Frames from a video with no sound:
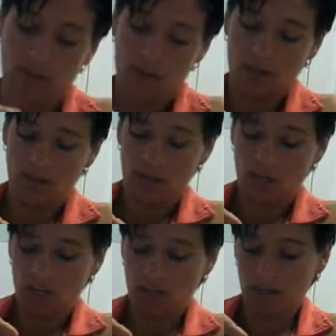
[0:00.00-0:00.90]
we can make
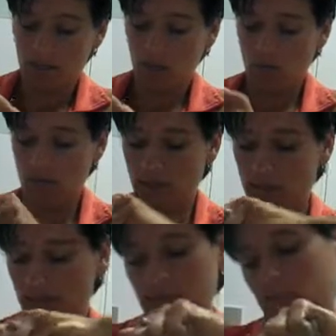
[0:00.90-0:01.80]
chocolate milk with
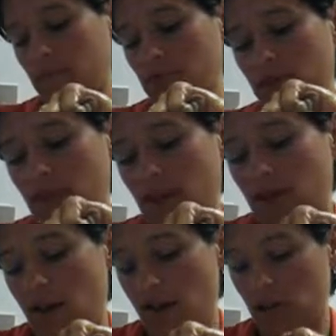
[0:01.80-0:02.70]
it.
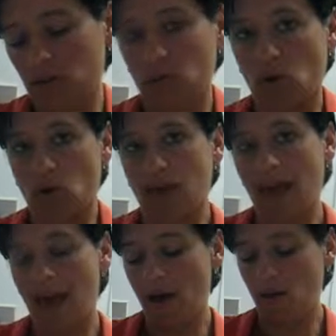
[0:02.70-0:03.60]
I use raw
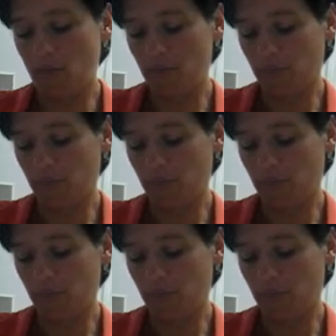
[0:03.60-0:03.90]
cacao.